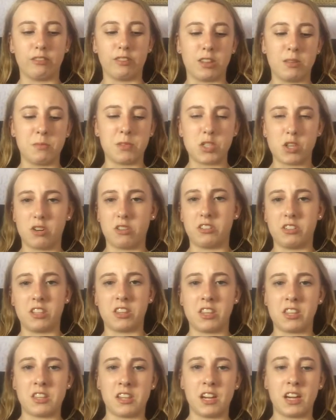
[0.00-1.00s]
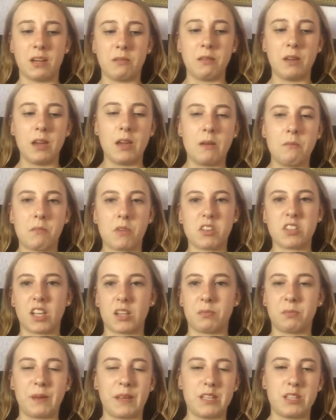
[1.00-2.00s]
for the majority of the time, because
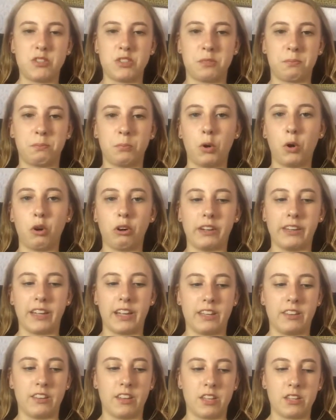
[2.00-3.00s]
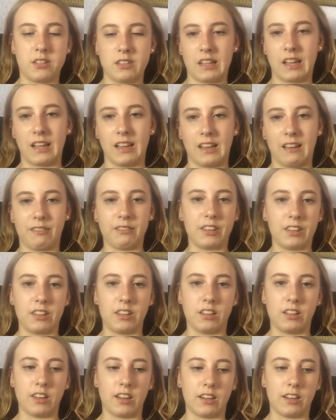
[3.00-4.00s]
that bit's just boring, and I just left in
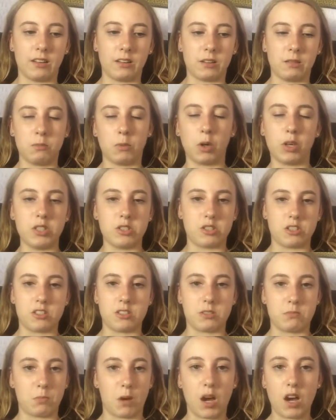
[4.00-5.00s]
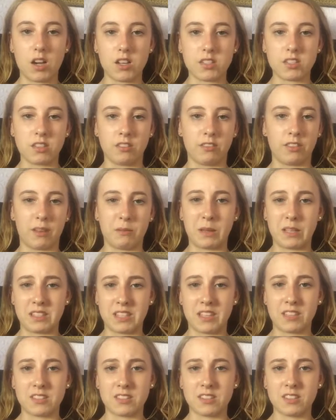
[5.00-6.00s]
the more interesting parts, if that makes
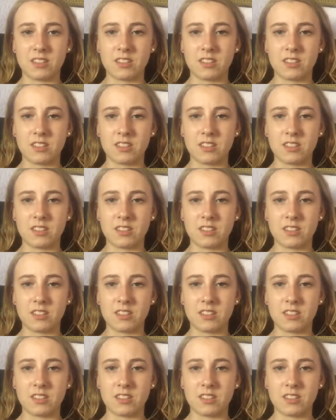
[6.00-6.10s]
sense.